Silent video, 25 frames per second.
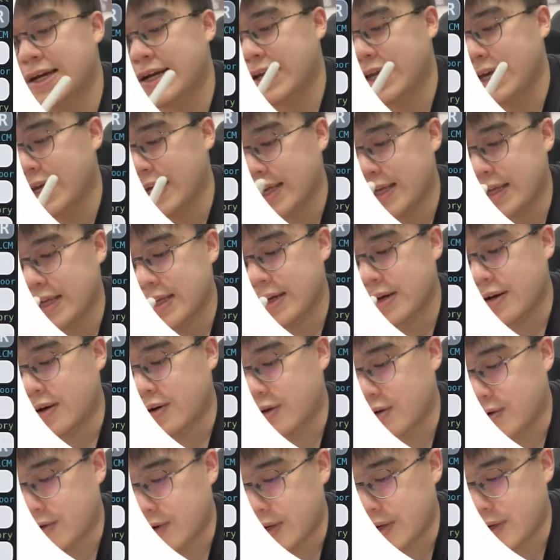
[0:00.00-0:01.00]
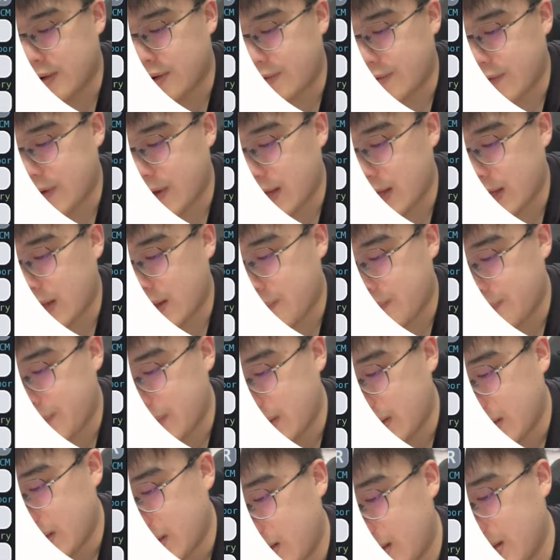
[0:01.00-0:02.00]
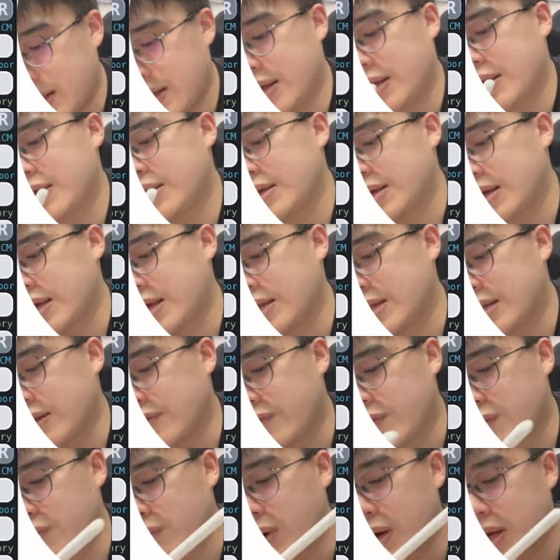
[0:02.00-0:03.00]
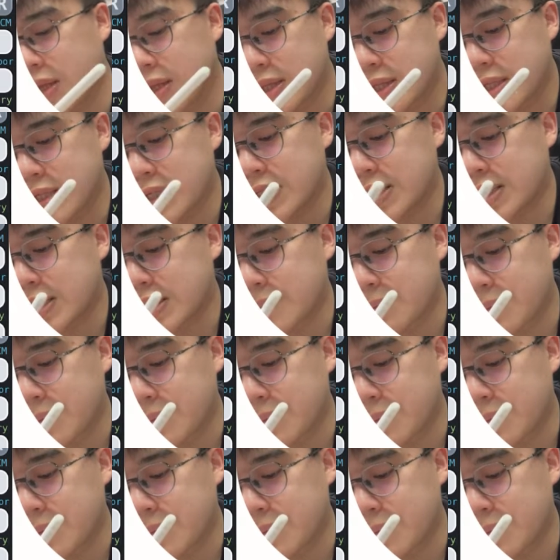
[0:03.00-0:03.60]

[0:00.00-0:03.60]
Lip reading: okay, or gradient of AB. And if you wanted the